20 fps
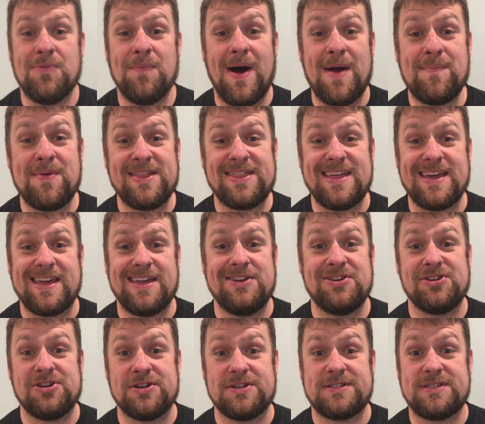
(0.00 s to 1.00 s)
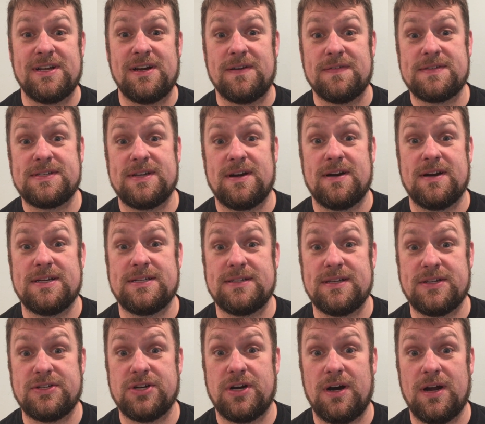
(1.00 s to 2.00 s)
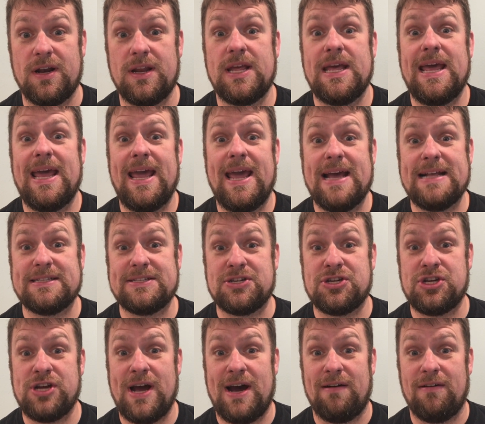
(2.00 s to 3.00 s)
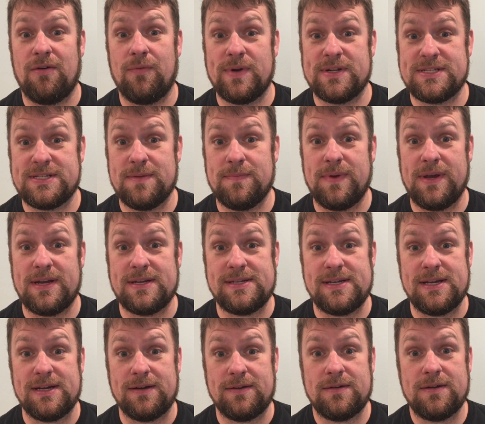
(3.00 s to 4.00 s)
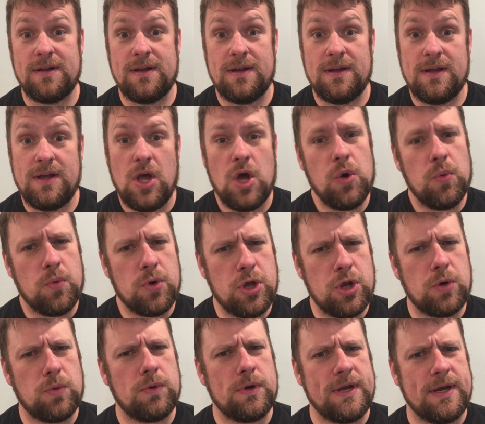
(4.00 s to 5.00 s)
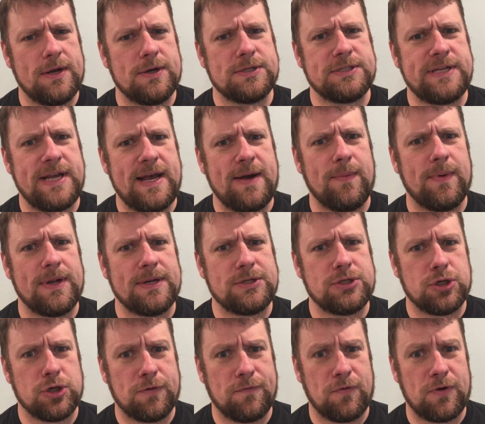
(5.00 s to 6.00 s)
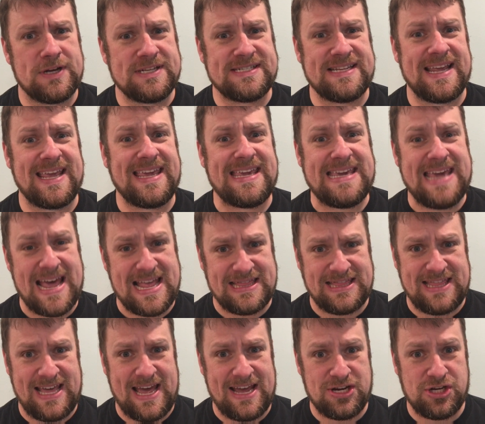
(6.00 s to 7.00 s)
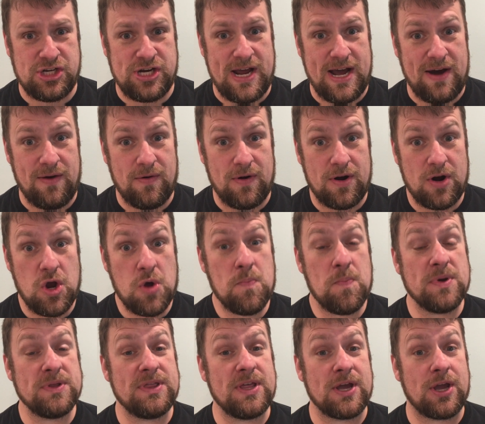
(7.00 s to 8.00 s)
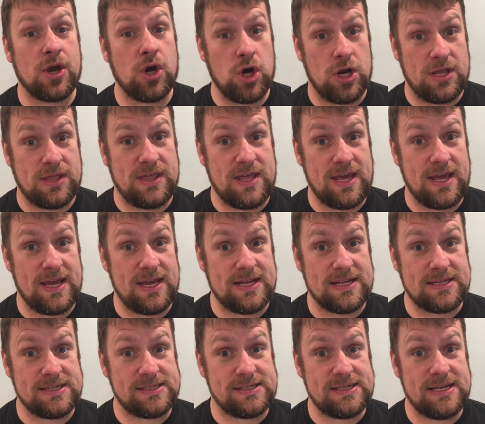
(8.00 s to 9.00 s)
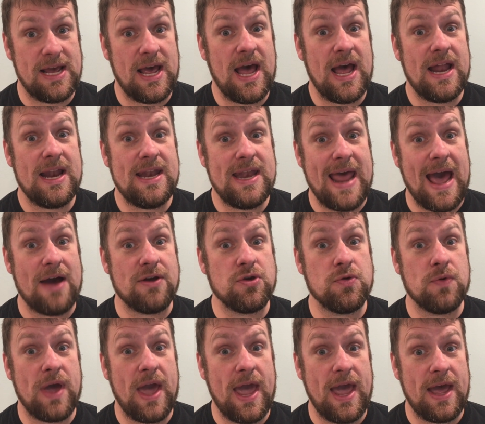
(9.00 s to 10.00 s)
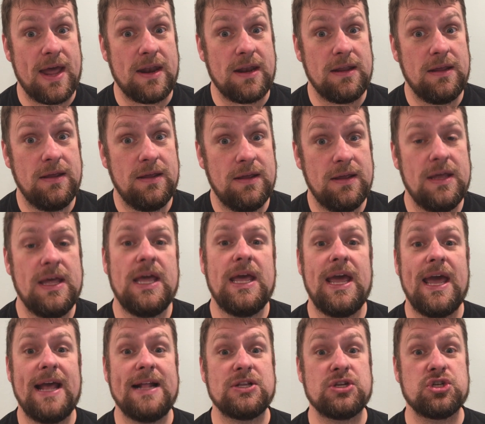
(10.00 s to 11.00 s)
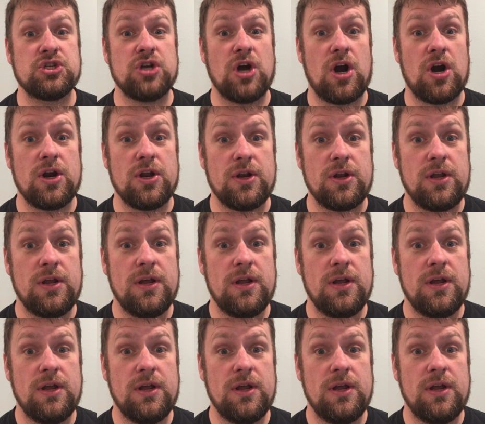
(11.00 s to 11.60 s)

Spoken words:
might be thinking to yourself, seriously, John, it's a shower. What's the big deal? Well, you don't really understand what it took for us to get that shower. But the good thing is, now you can. It started